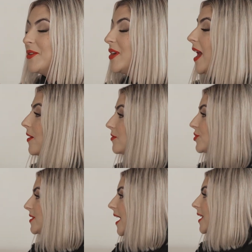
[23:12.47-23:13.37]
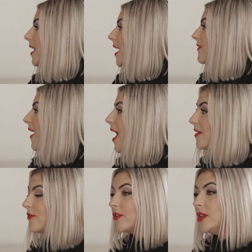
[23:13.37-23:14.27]
couch that I've
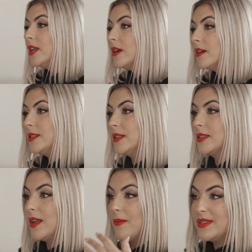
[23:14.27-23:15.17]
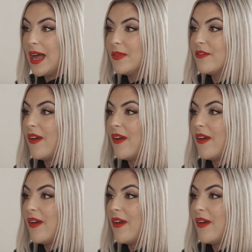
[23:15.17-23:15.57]
had for years and it's come down the